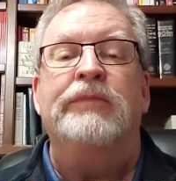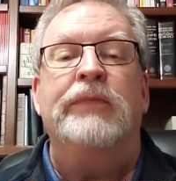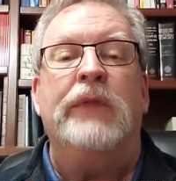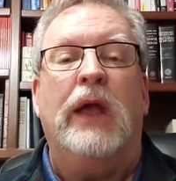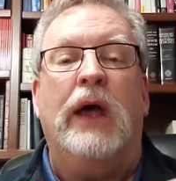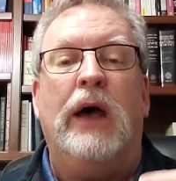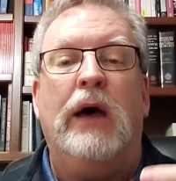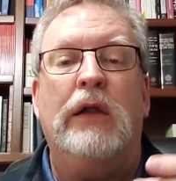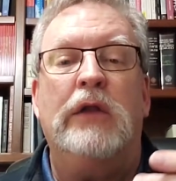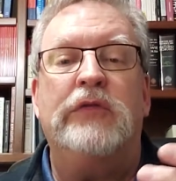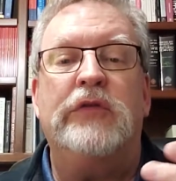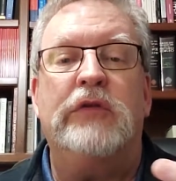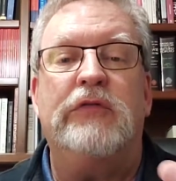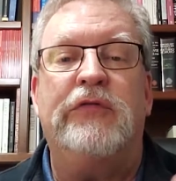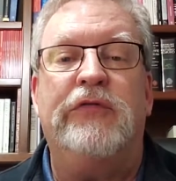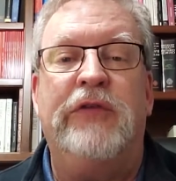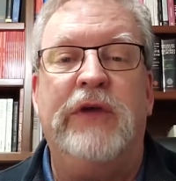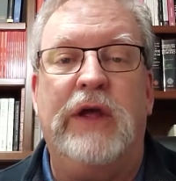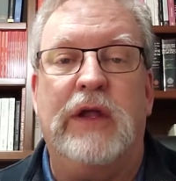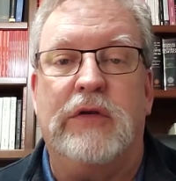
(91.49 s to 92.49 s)
How does it
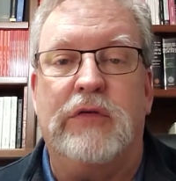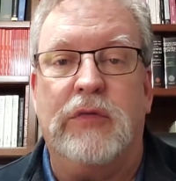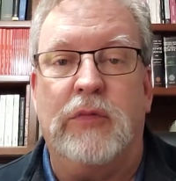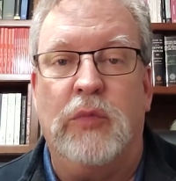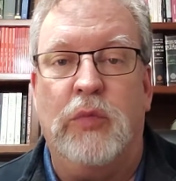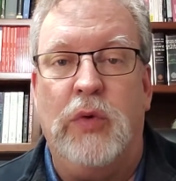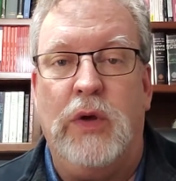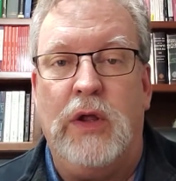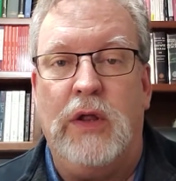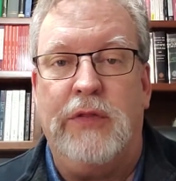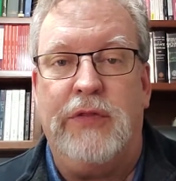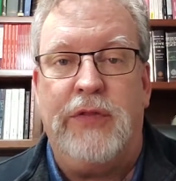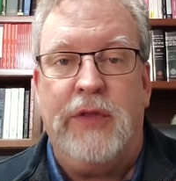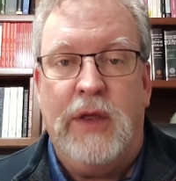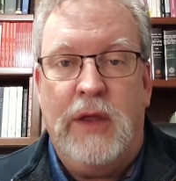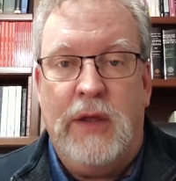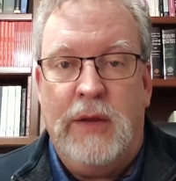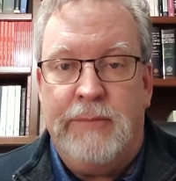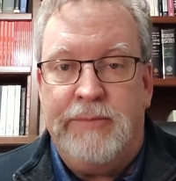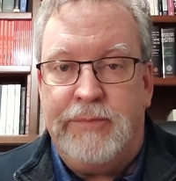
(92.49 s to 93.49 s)
fit with
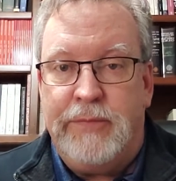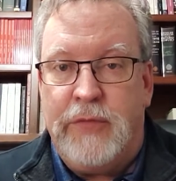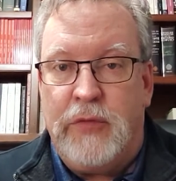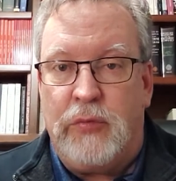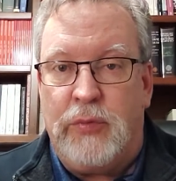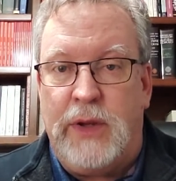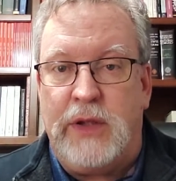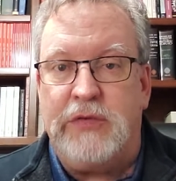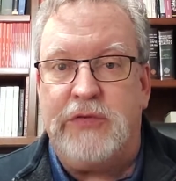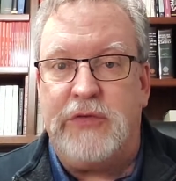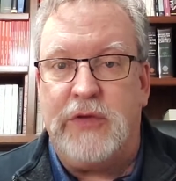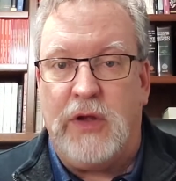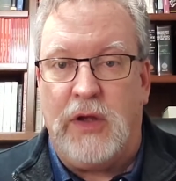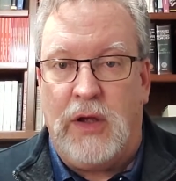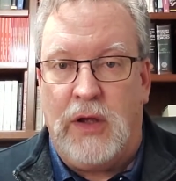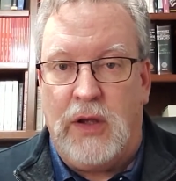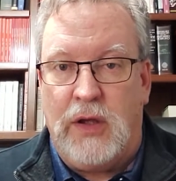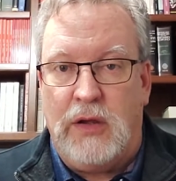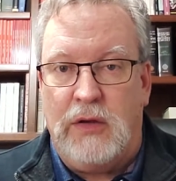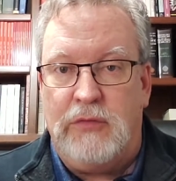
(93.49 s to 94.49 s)
the rest
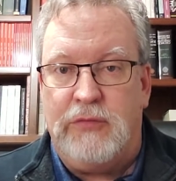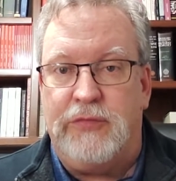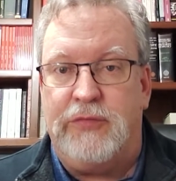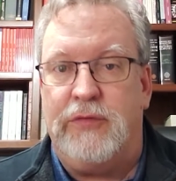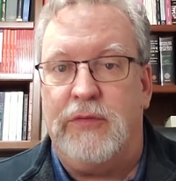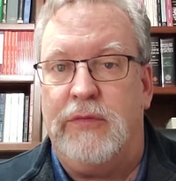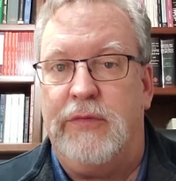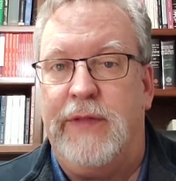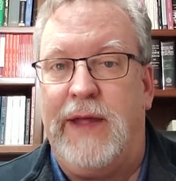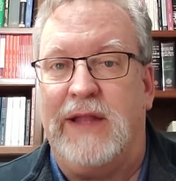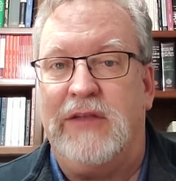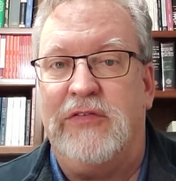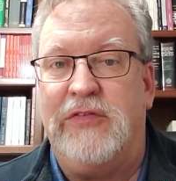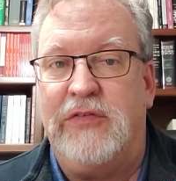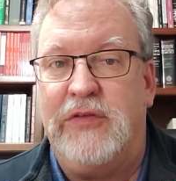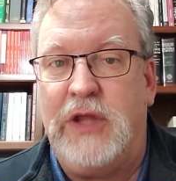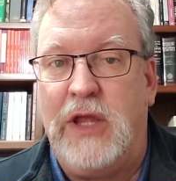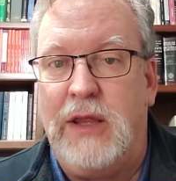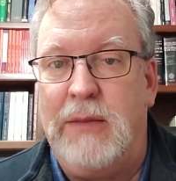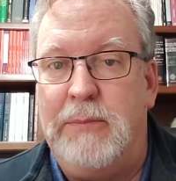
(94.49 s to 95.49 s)
of that
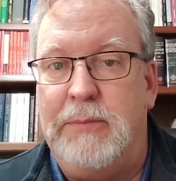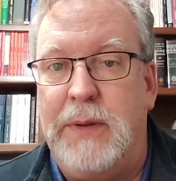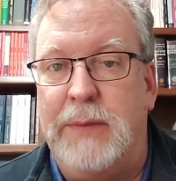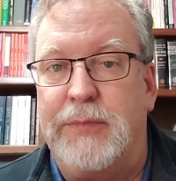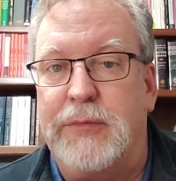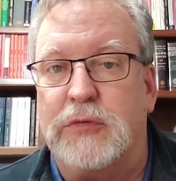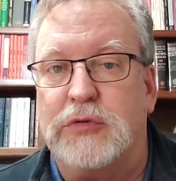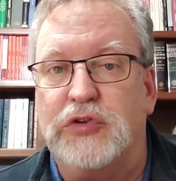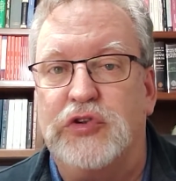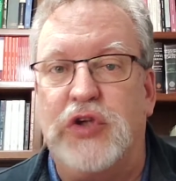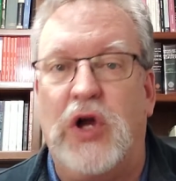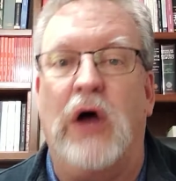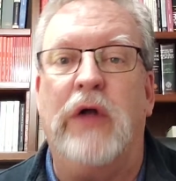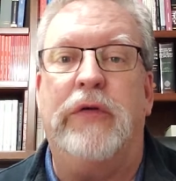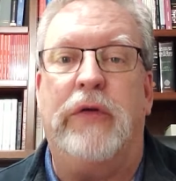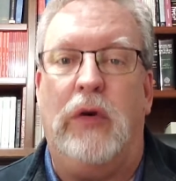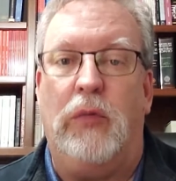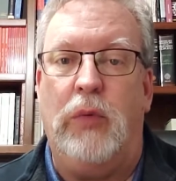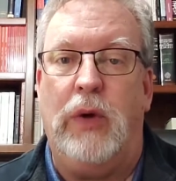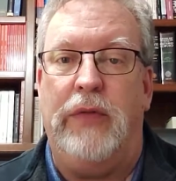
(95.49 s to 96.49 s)
same biblical
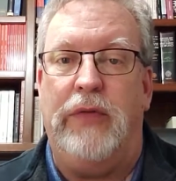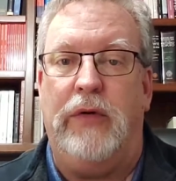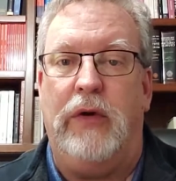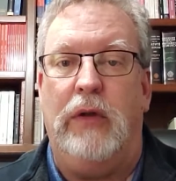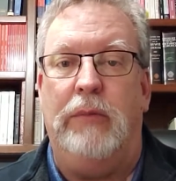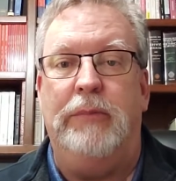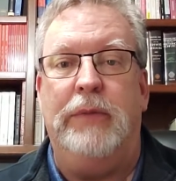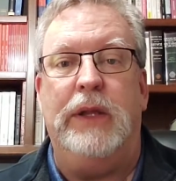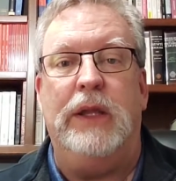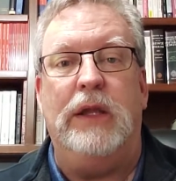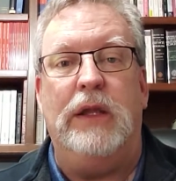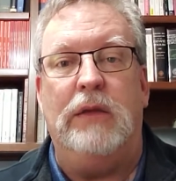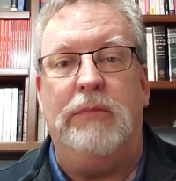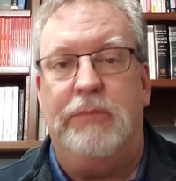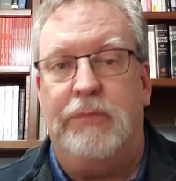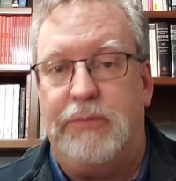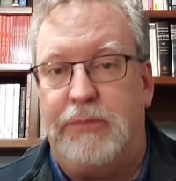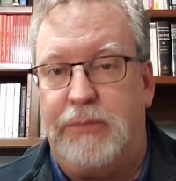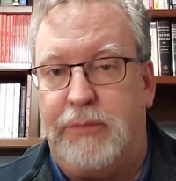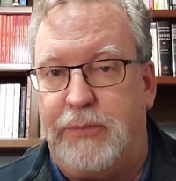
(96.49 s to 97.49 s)
genre, whether it be
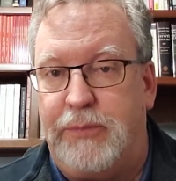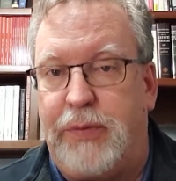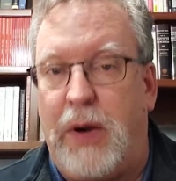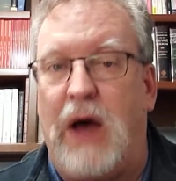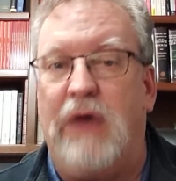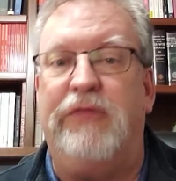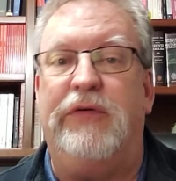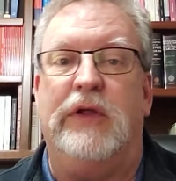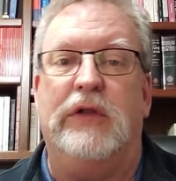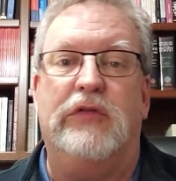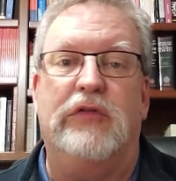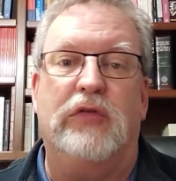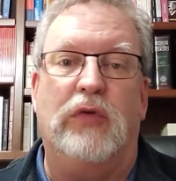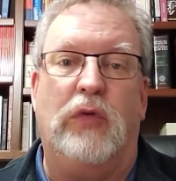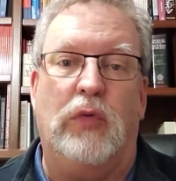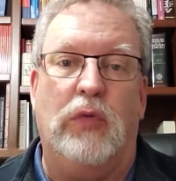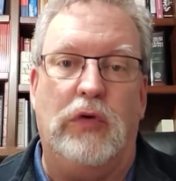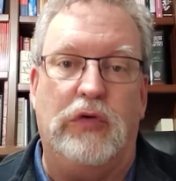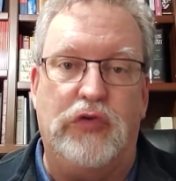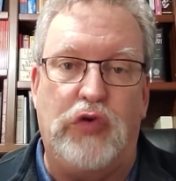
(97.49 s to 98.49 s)
prophets
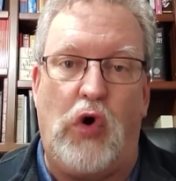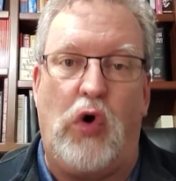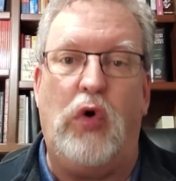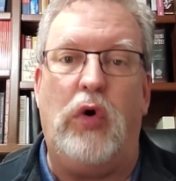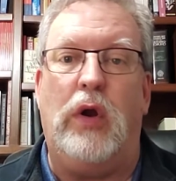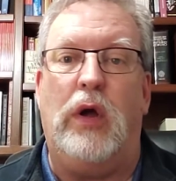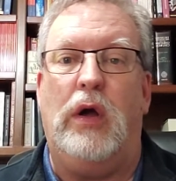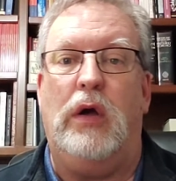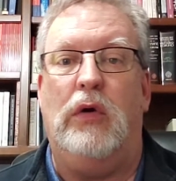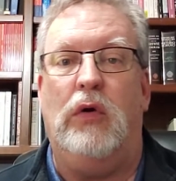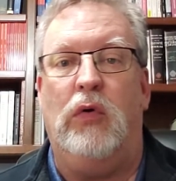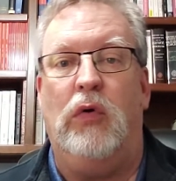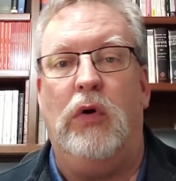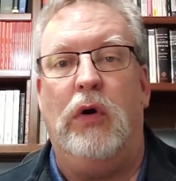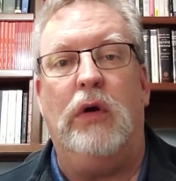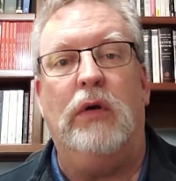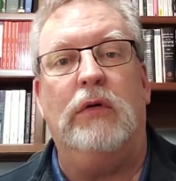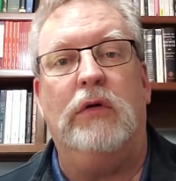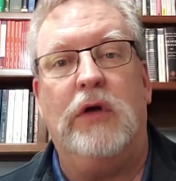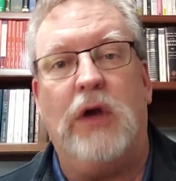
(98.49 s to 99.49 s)
or Torah
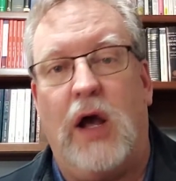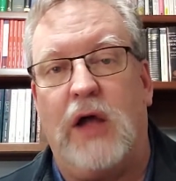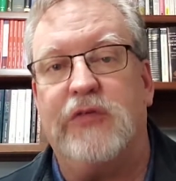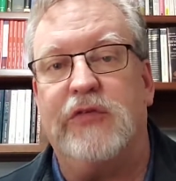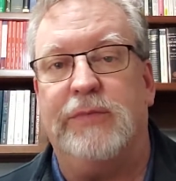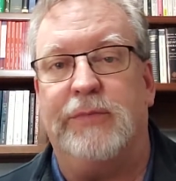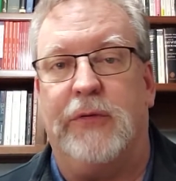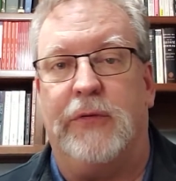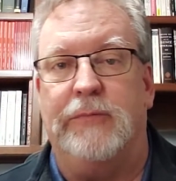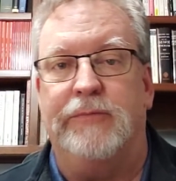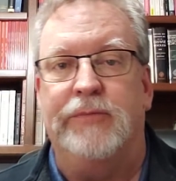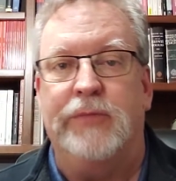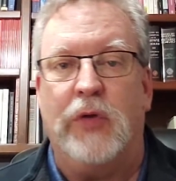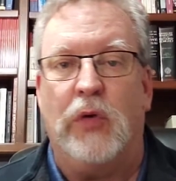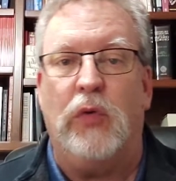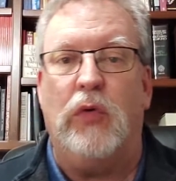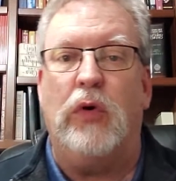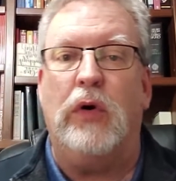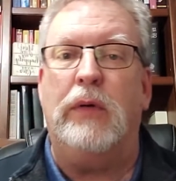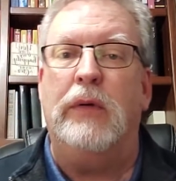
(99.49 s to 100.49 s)
or gospel
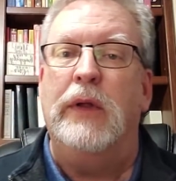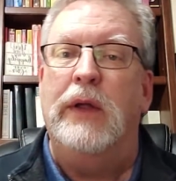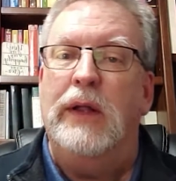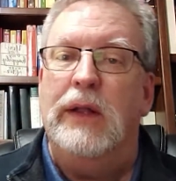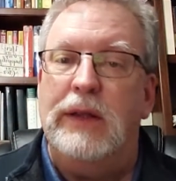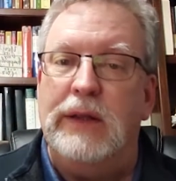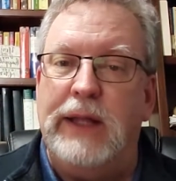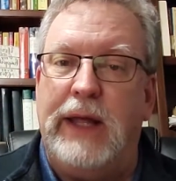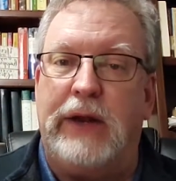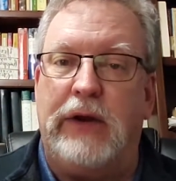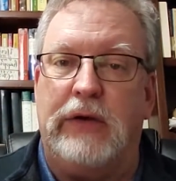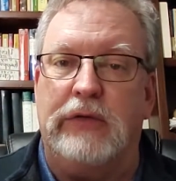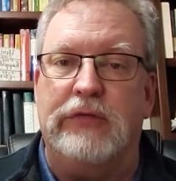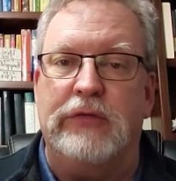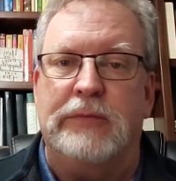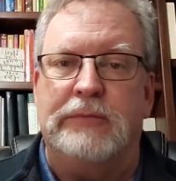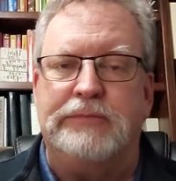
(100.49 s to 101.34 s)
or letters?